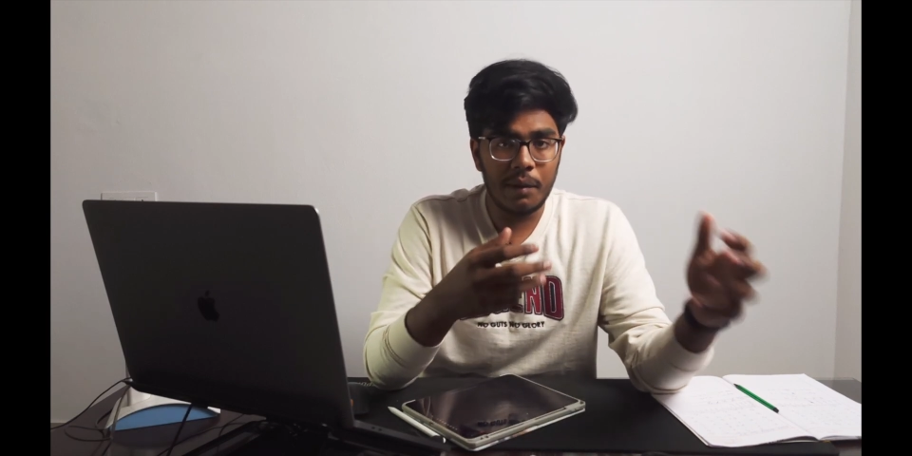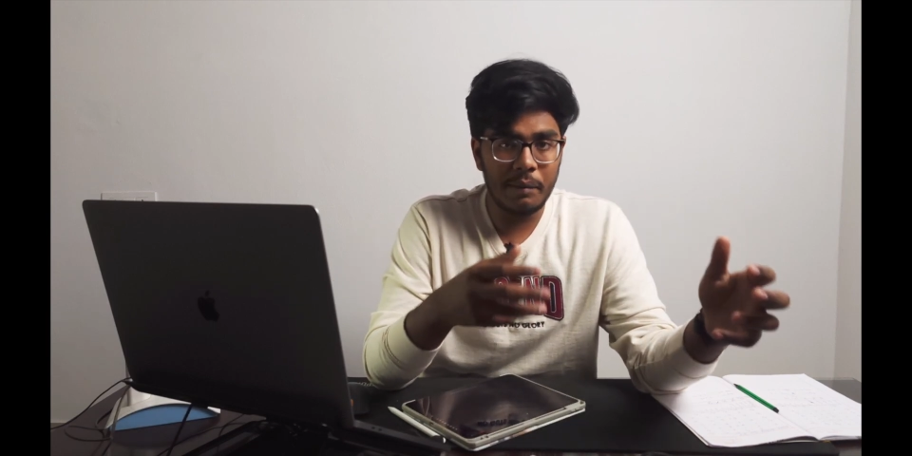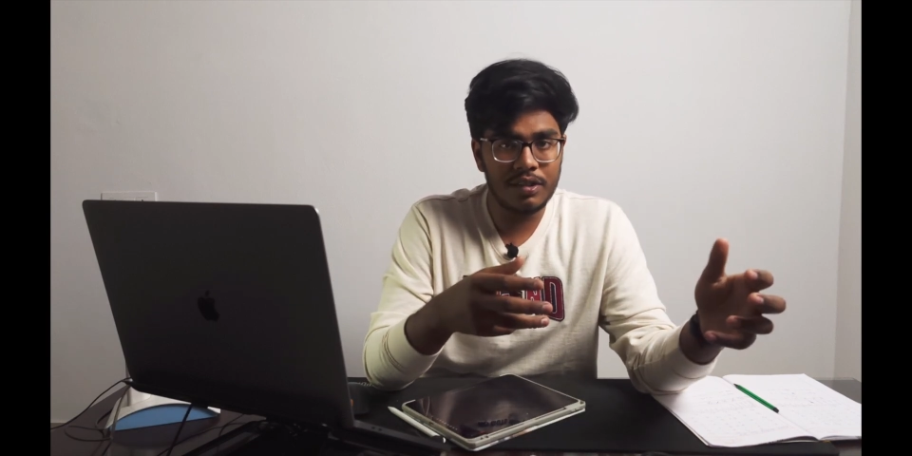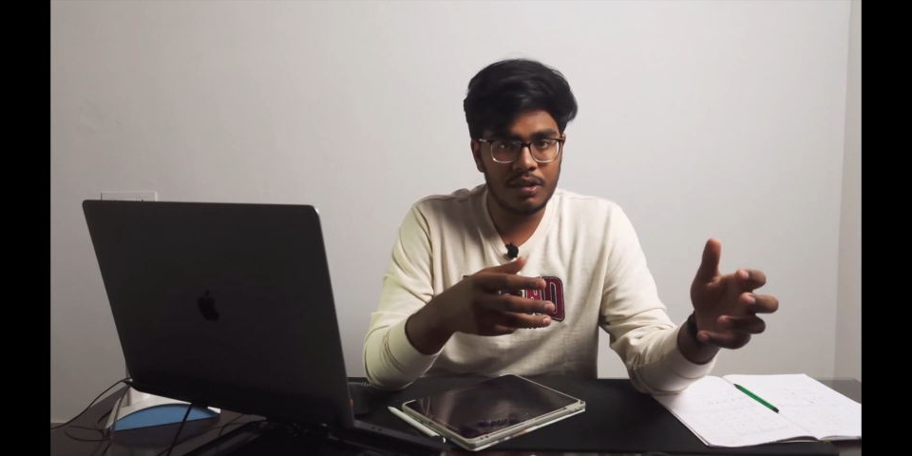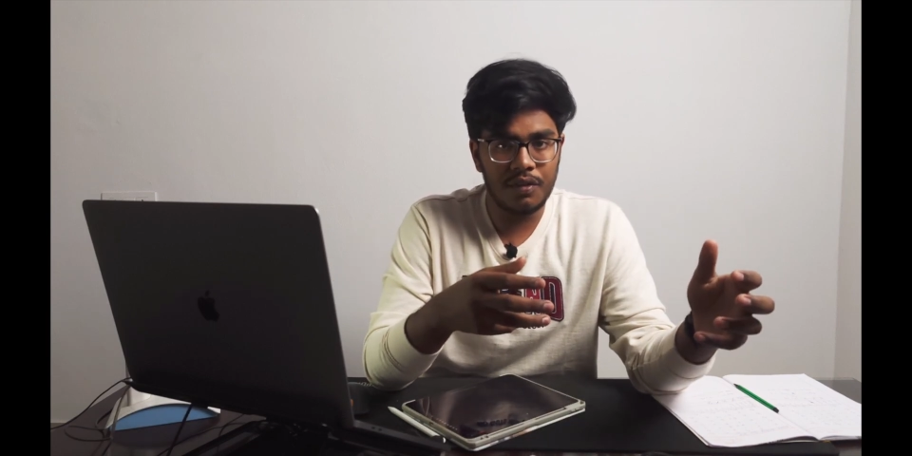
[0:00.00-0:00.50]
a
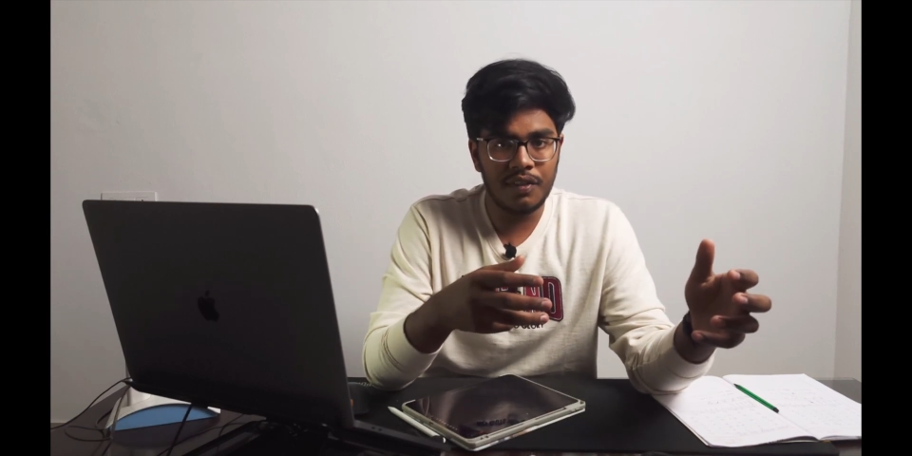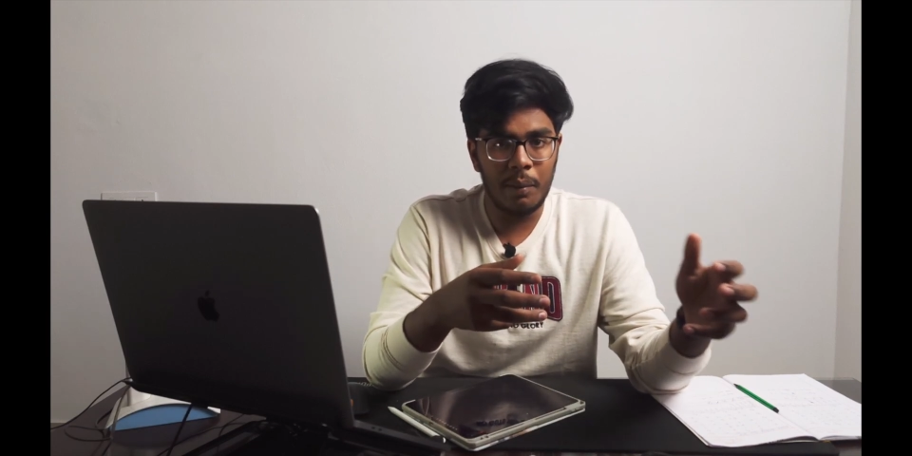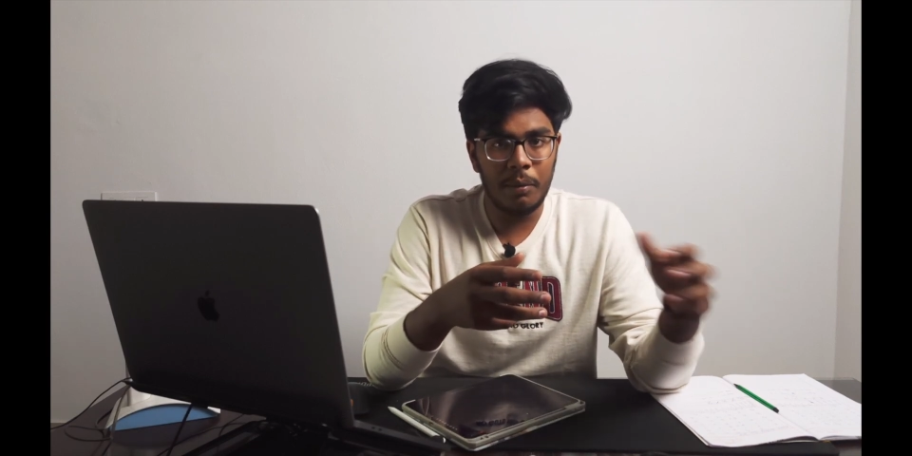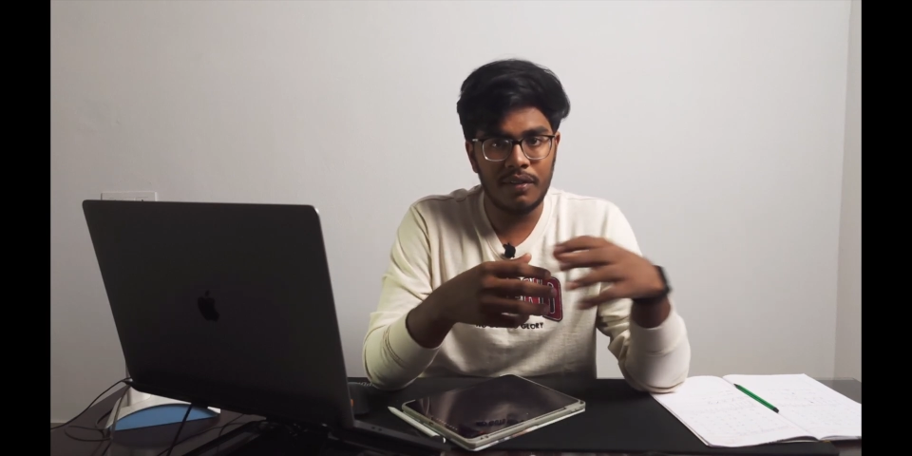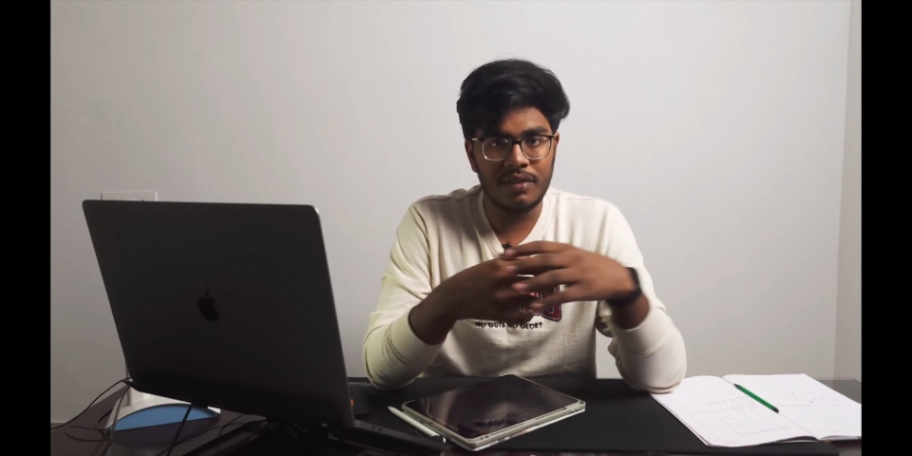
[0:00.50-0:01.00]
mixture of
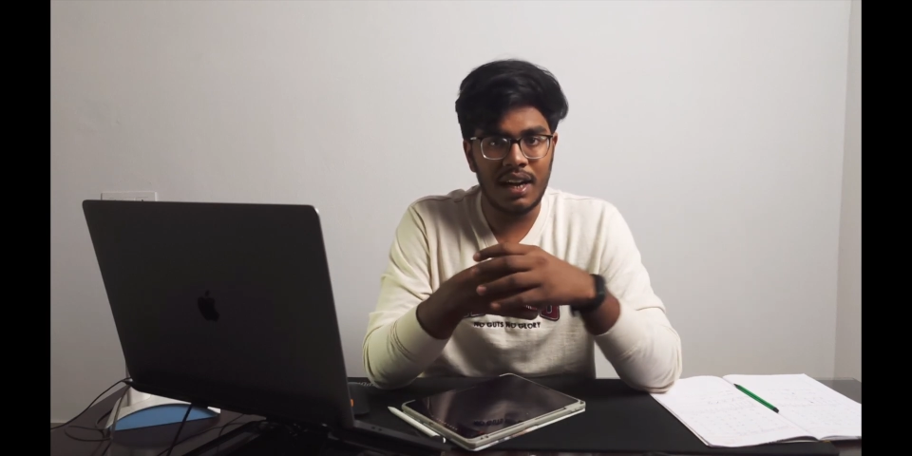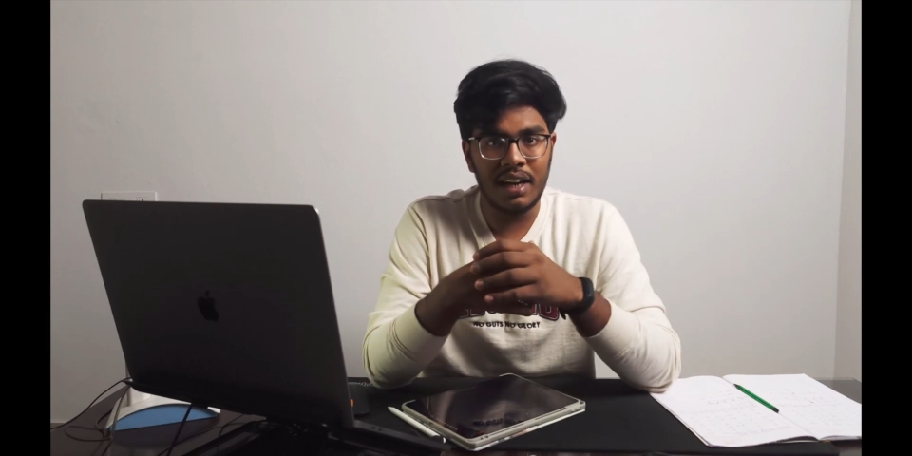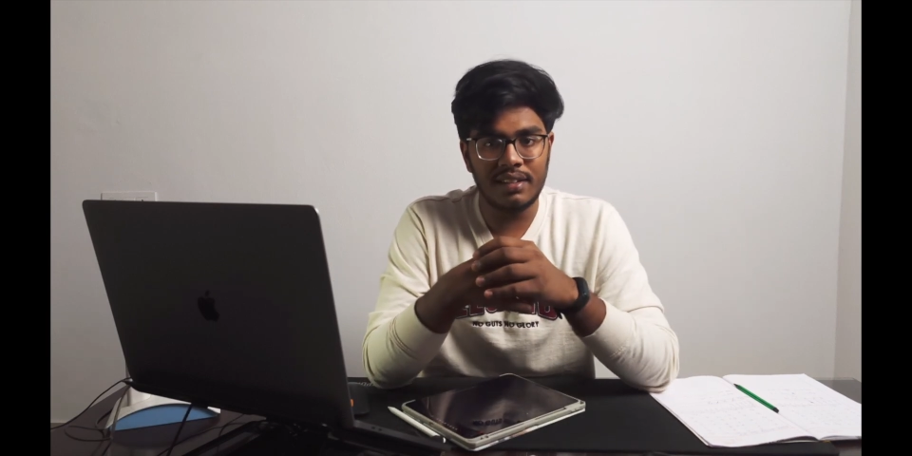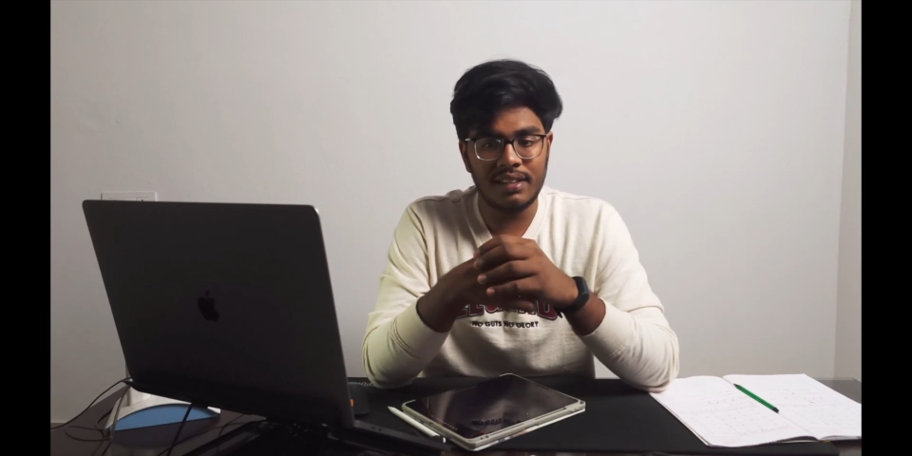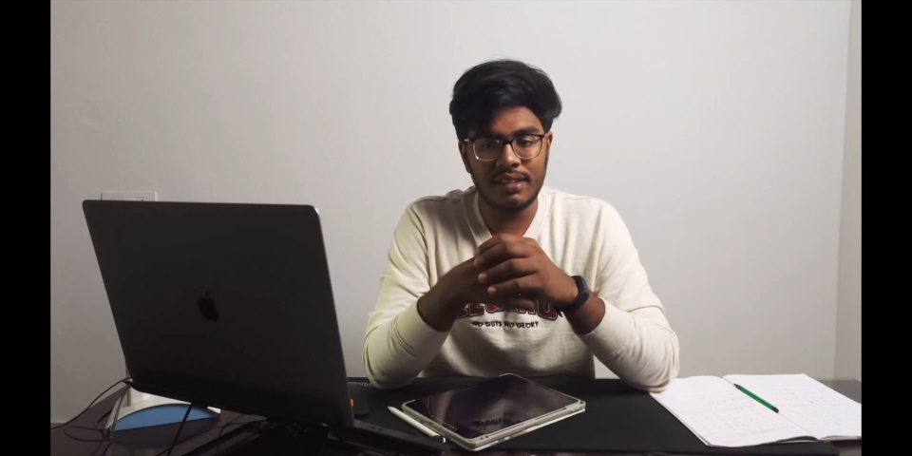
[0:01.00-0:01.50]
couple of
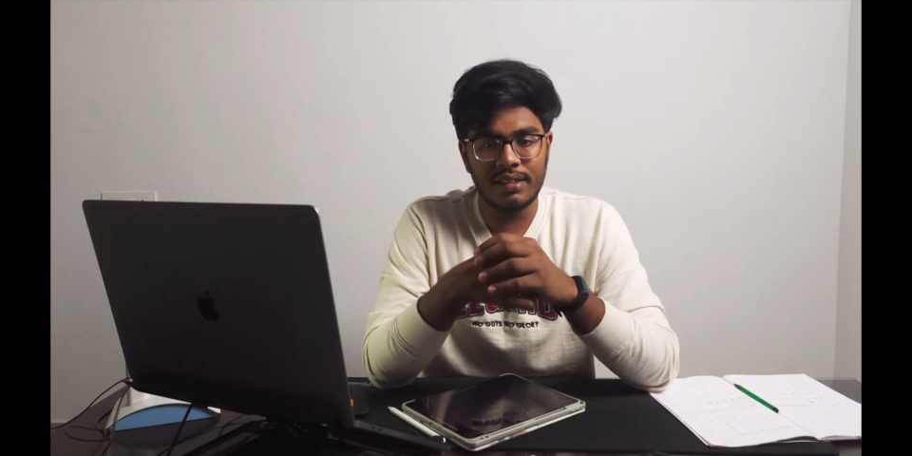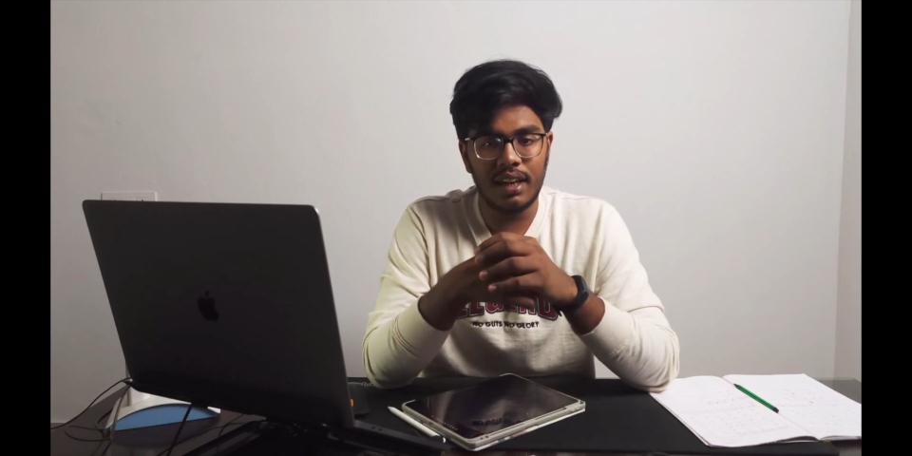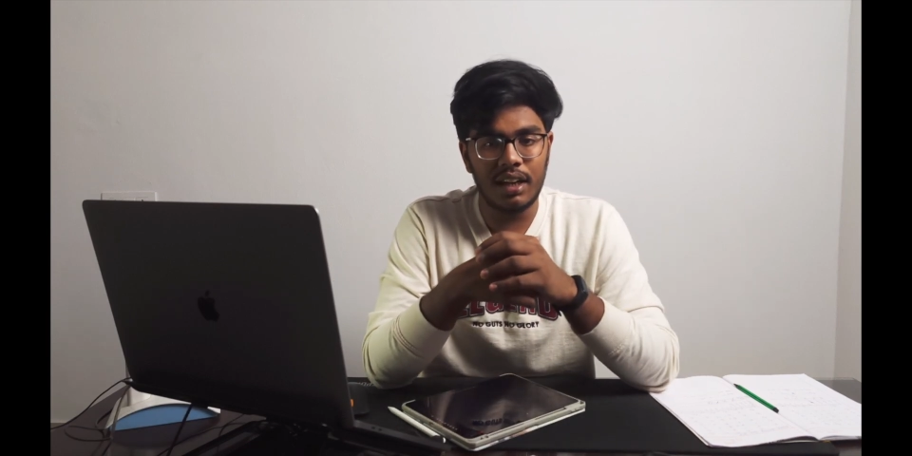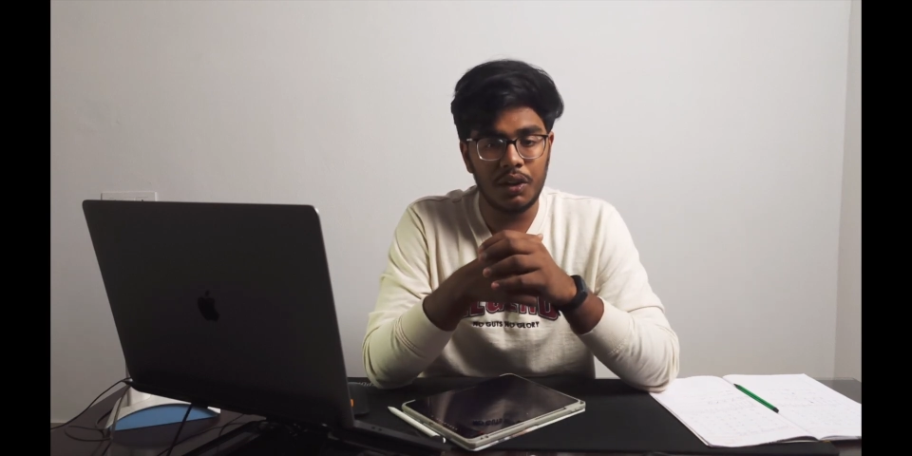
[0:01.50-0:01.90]
strategies that are